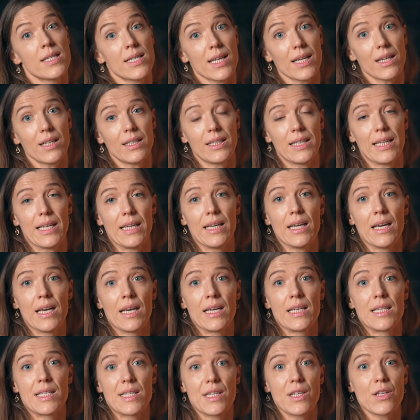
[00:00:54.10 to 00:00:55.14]
Secondly,
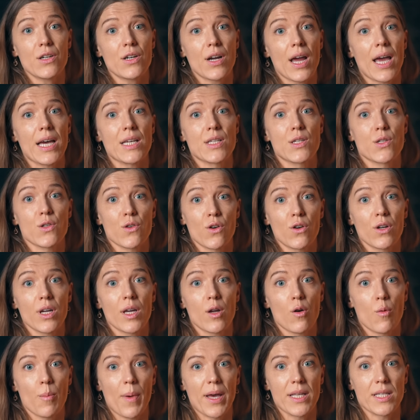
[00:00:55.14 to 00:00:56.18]
cedar has strong
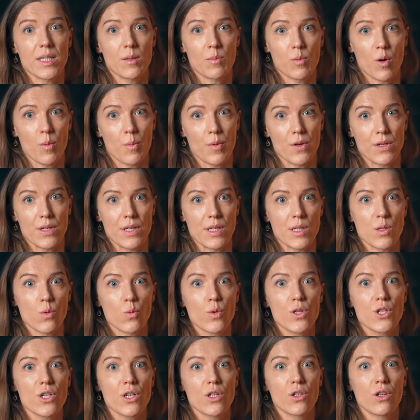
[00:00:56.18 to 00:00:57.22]
aromatic properties,
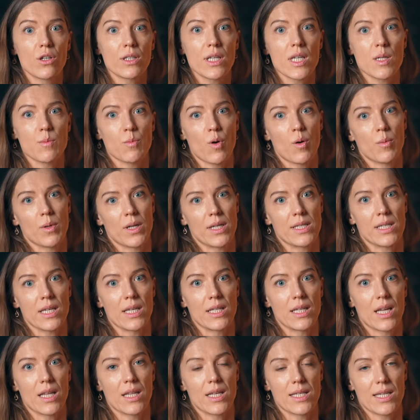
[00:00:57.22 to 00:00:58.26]
which are not as prominent
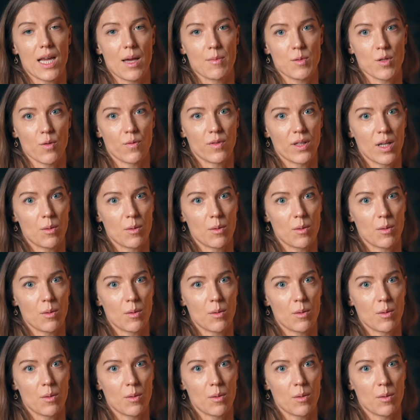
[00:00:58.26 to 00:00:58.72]
in other types of